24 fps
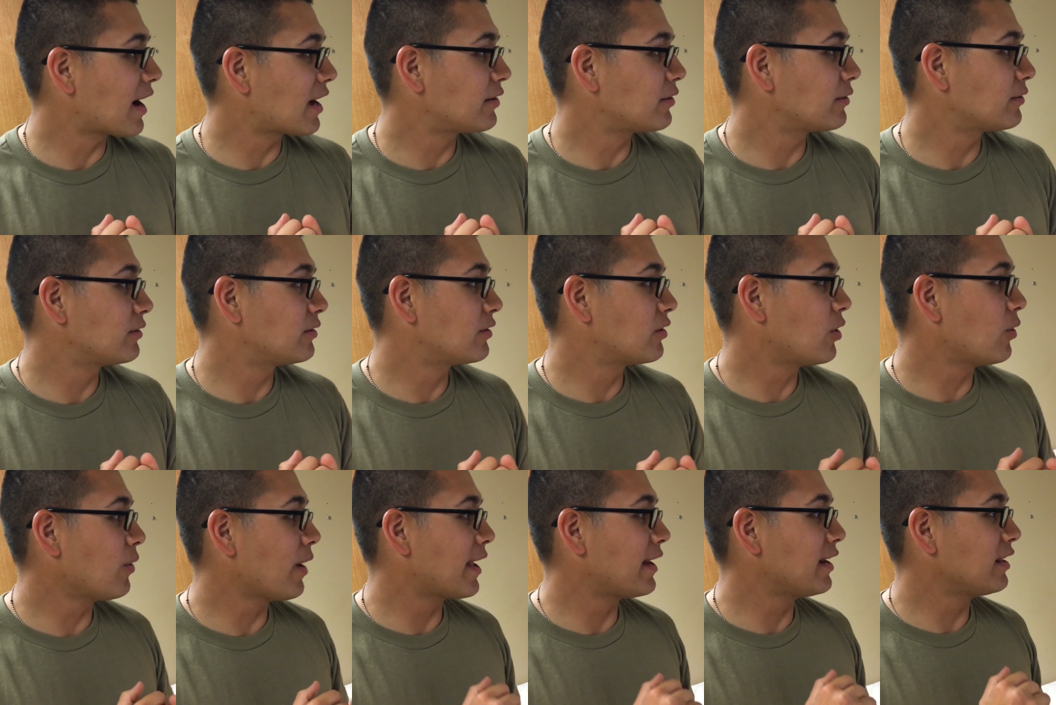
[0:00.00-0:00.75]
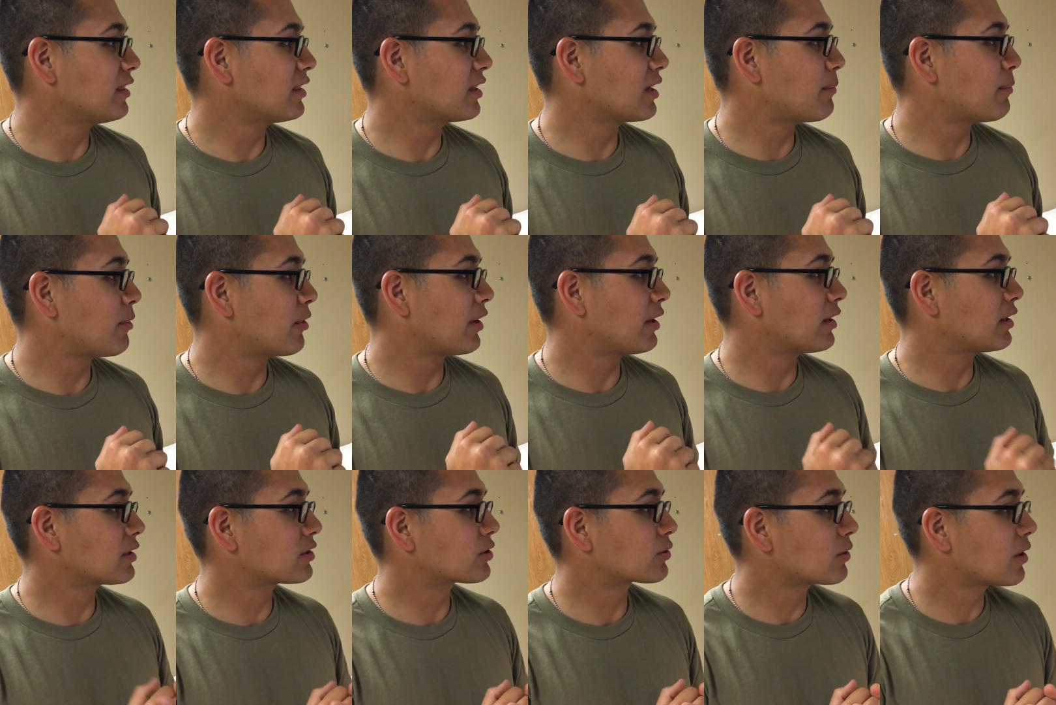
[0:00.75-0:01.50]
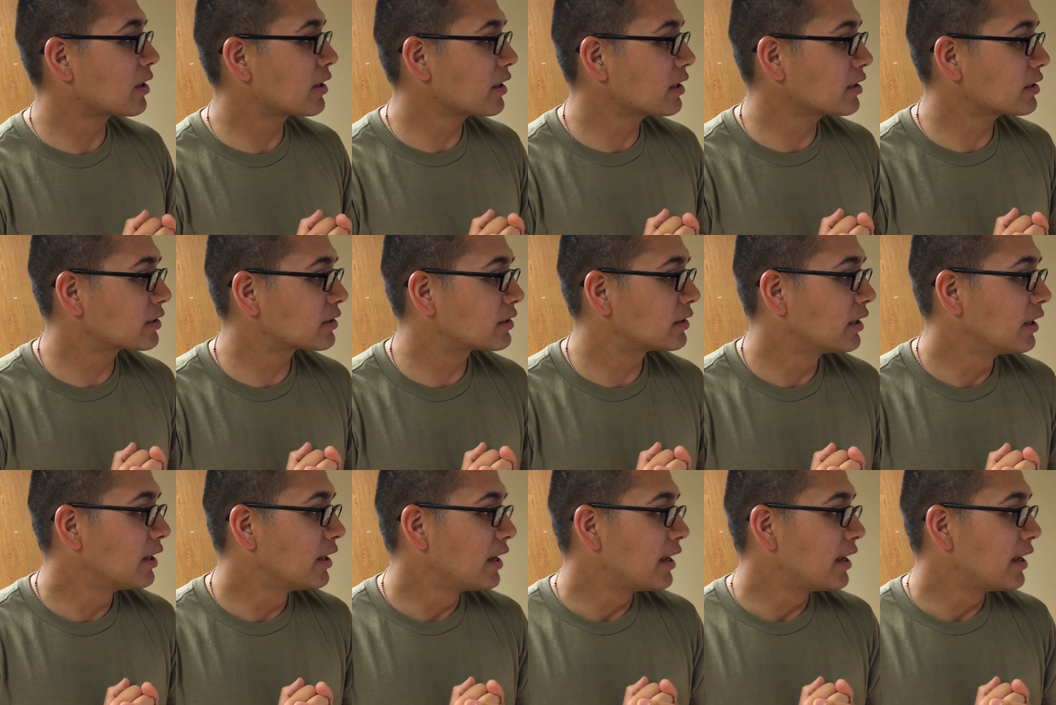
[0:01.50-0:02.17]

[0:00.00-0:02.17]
I don't know anything about electronics.